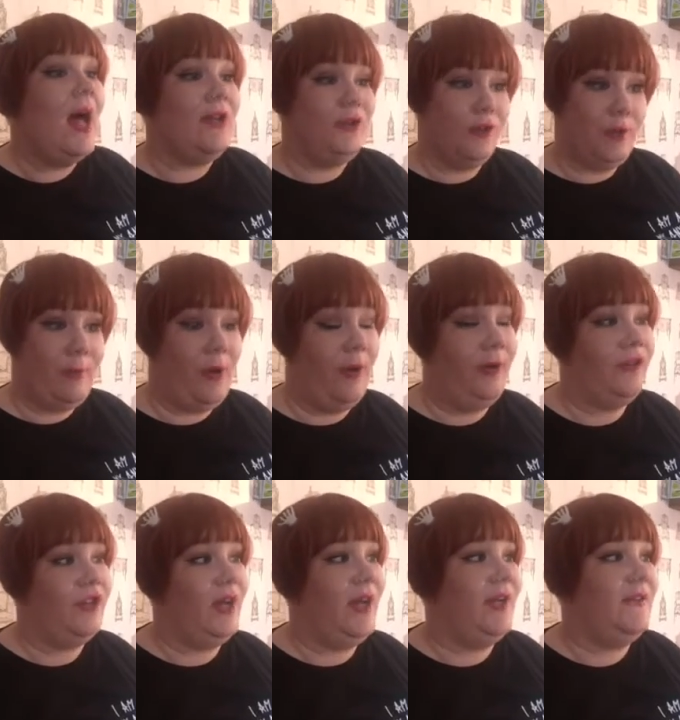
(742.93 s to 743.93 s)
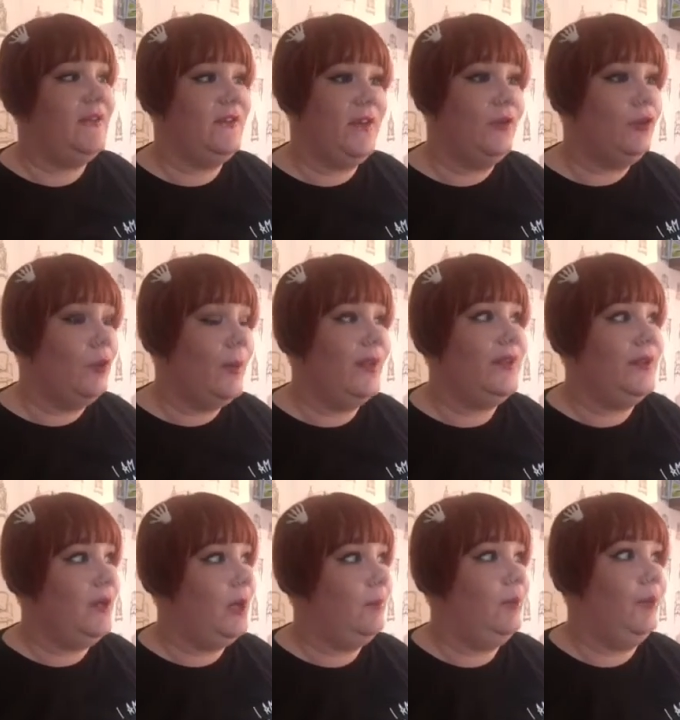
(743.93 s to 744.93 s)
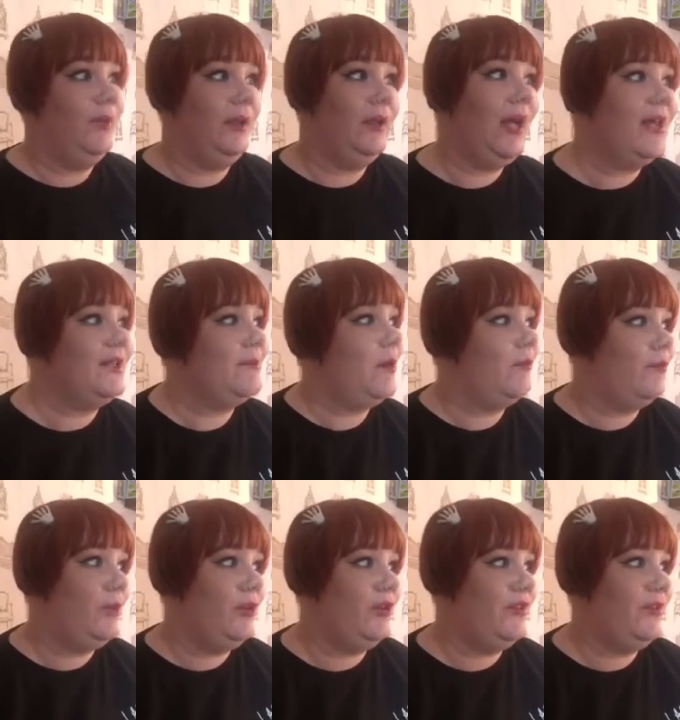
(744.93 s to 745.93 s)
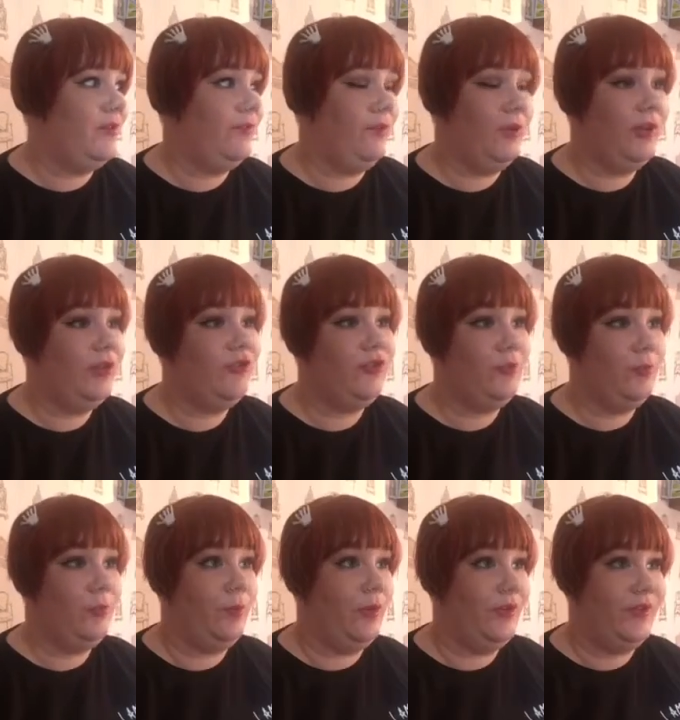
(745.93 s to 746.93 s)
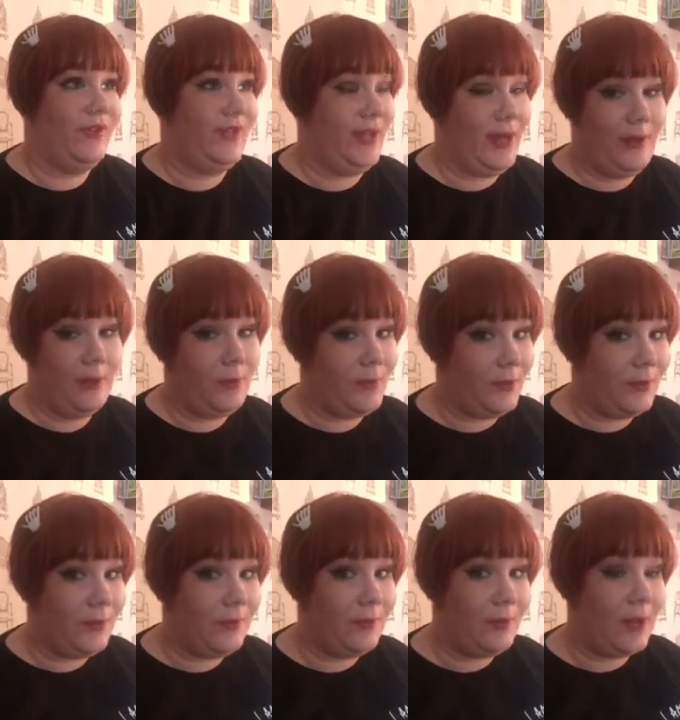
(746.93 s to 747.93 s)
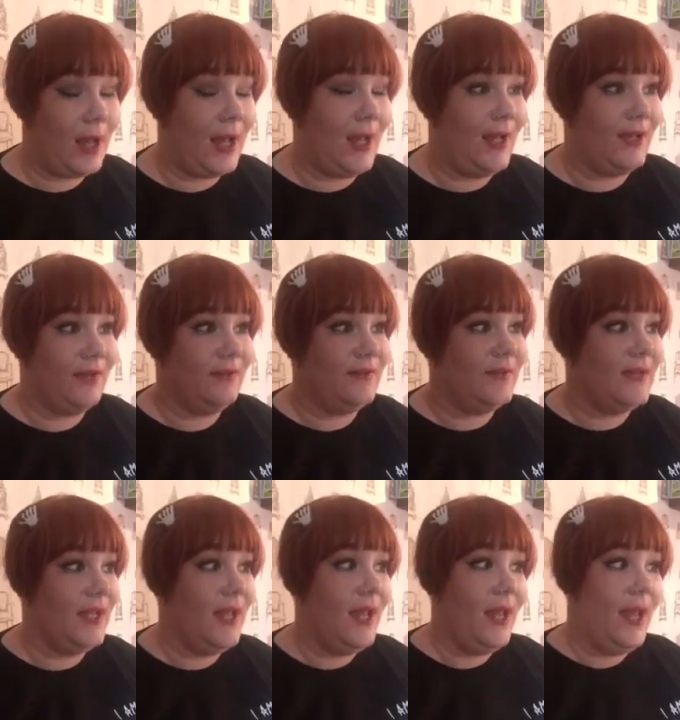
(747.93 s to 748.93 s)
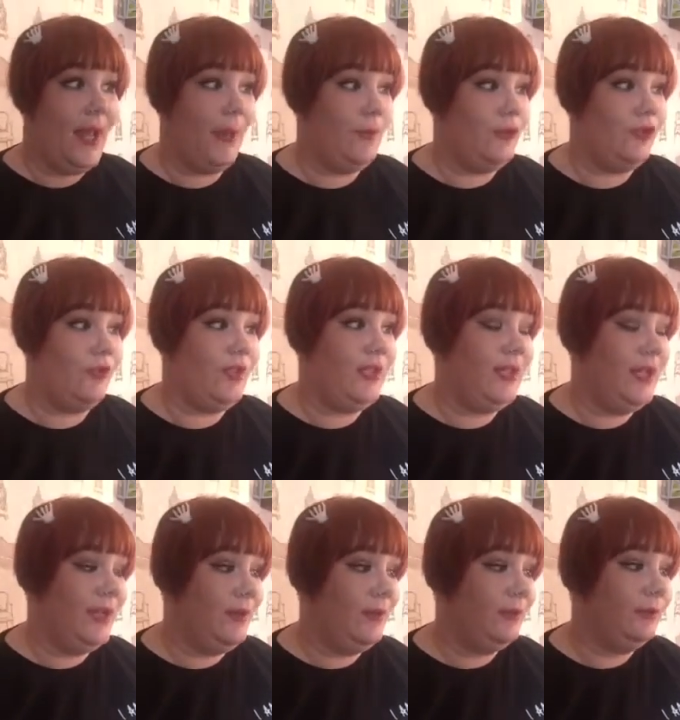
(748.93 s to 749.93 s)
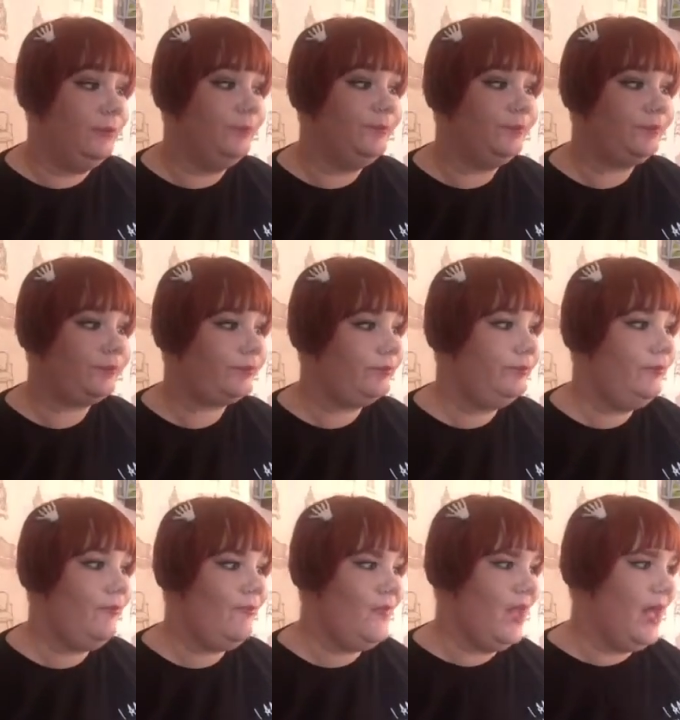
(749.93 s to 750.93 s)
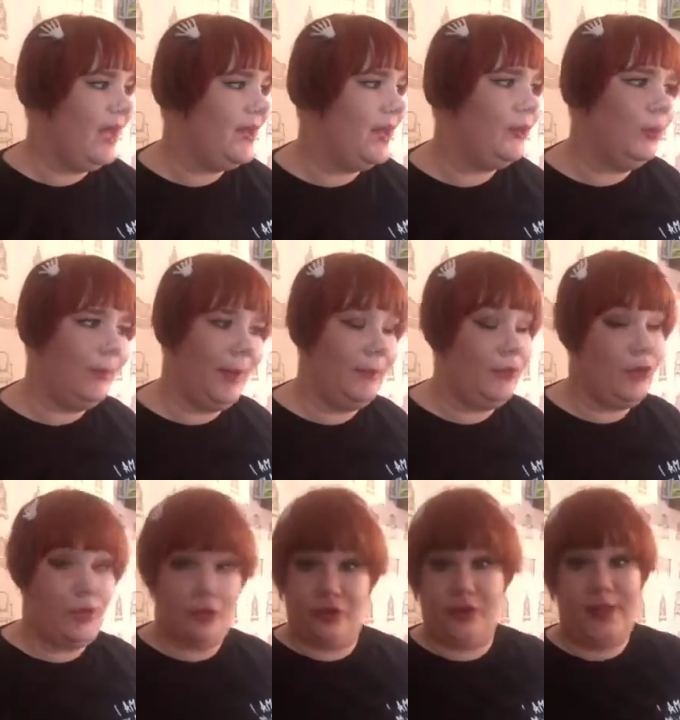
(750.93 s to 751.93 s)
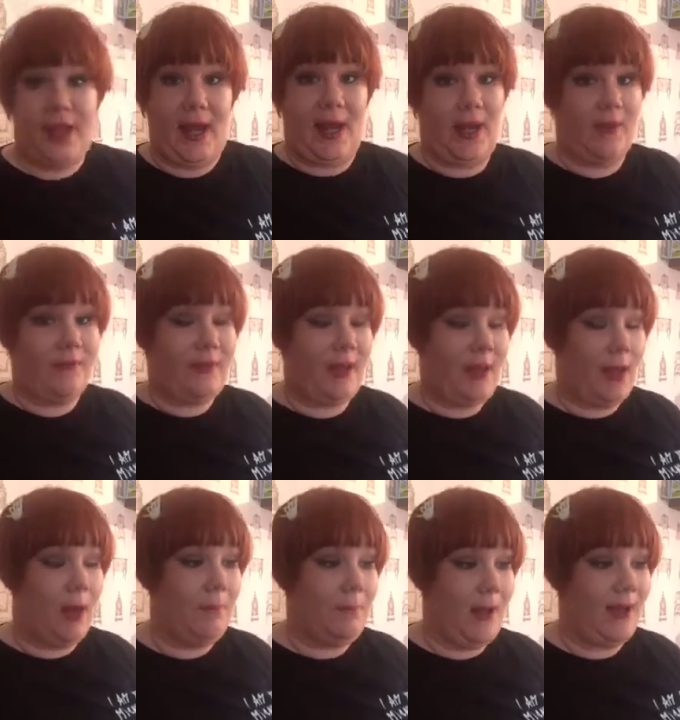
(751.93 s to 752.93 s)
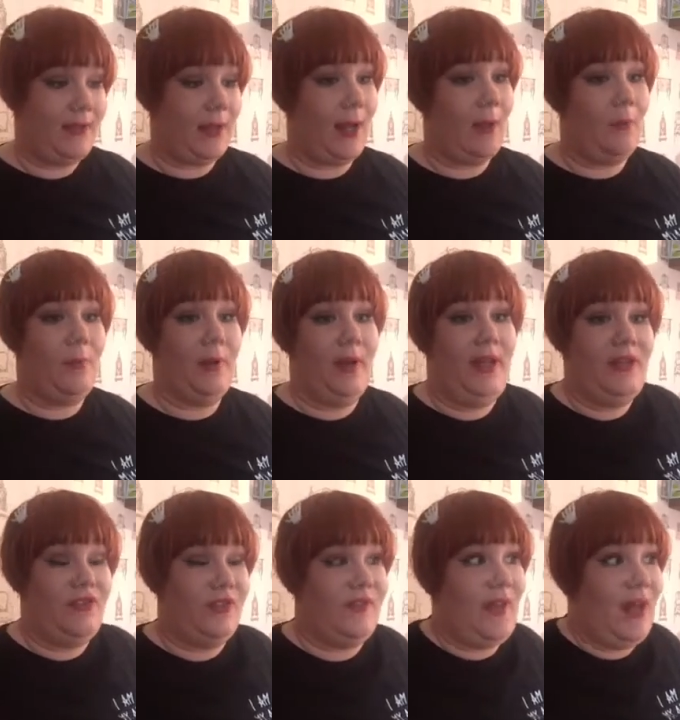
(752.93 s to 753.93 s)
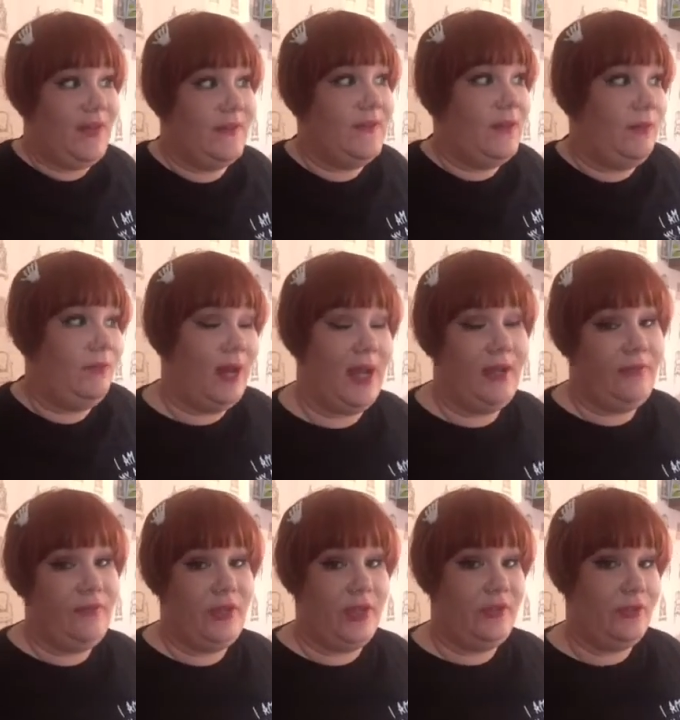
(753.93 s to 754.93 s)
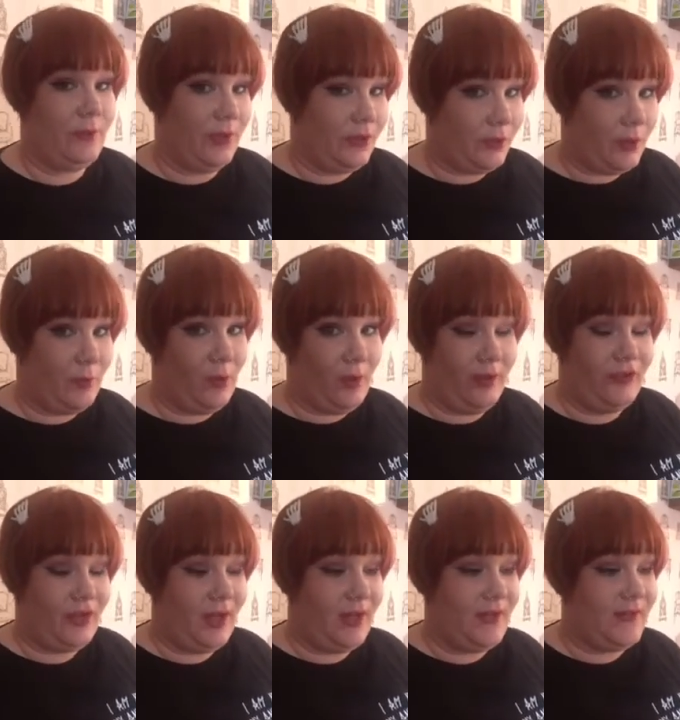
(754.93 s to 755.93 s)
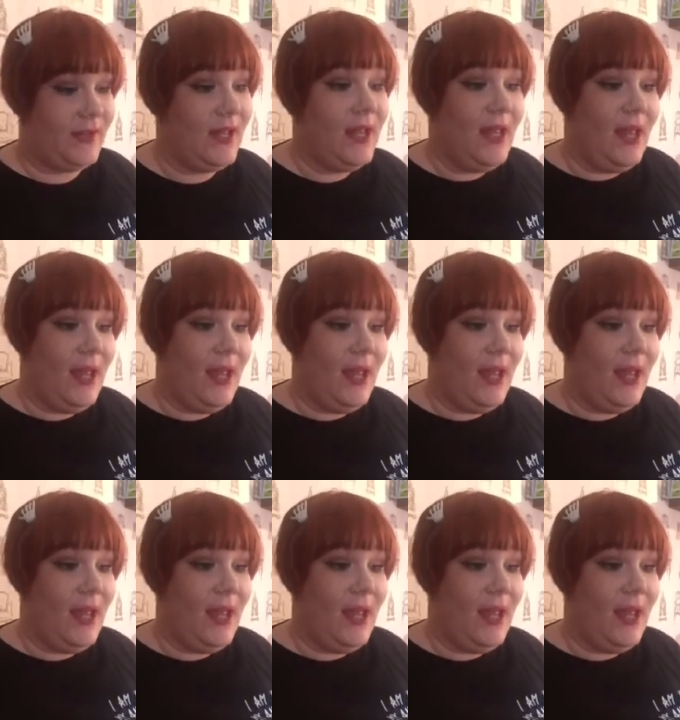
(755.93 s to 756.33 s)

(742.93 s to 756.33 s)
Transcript: I do apologise because I know I didn't upload it last month because the footage was terrible and I was really ill. And I know I would usually have it up by now, but it just hasn't arrived yet. So I do apologise